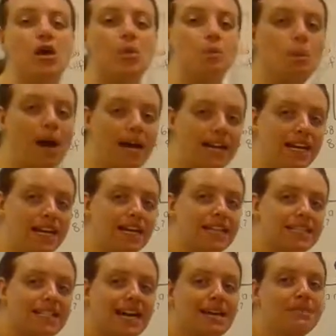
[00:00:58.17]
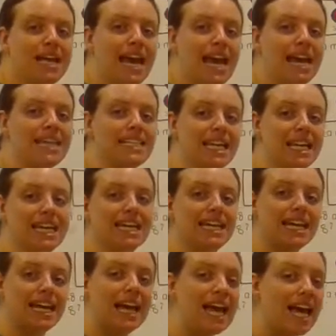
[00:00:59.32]
1 times
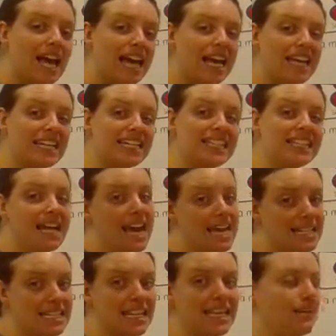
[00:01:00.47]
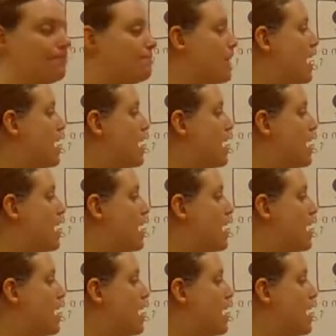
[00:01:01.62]
18 is 18.